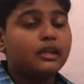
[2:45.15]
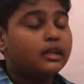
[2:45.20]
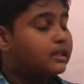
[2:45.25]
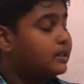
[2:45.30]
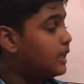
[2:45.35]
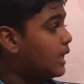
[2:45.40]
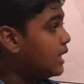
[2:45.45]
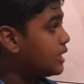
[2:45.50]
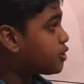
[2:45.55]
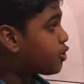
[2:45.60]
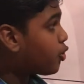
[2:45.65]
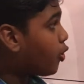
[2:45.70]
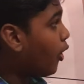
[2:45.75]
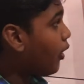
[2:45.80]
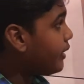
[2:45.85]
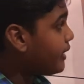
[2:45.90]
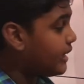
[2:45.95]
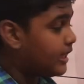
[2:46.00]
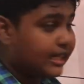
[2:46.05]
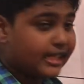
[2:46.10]
these
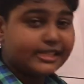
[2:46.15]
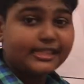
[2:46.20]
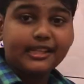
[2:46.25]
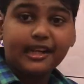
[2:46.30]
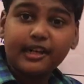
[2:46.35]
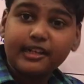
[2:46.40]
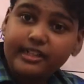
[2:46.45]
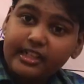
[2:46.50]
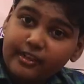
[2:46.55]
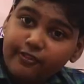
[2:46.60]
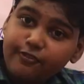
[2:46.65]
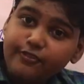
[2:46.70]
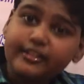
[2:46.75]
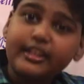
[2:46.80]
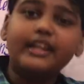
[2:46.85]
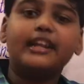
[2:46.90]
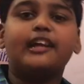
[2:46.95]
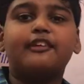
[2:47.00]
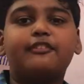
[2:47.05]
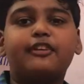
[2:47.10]
continents
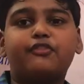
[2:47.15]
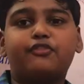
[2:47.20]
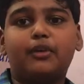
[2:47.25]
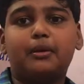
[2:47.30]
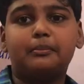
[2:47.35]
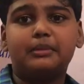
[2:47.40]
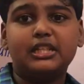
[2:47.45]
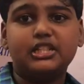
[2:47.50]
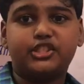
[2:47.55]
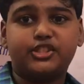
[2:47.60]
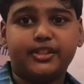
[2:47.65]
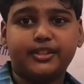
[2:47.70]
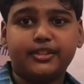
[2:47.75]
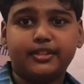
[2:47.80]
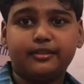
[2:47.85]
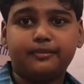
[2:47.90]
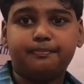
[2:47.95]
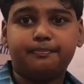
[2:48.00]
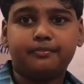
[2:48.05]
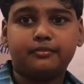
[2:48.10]
drifted away from each other.
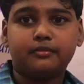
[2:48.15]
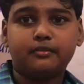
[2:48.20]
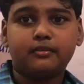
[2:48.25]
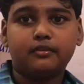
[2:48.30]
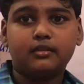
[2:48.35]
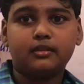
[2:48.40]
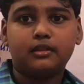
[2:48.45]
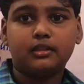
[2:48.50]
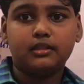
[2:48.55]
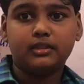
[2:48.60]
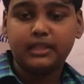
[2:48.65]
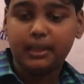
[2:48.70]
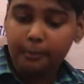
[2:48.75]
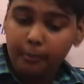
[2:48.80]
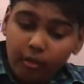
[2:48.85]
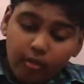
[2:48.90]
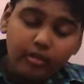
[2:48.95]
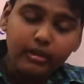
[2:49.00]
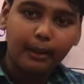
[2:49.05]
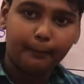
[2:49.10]
They
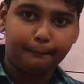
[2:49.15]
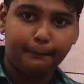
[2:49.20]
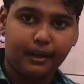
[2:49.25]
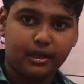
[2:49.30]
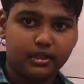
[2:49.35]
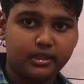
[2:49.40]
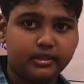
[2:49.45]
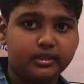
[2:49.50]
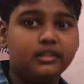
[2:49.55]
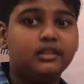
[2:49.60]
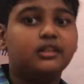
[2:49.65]
moved apart.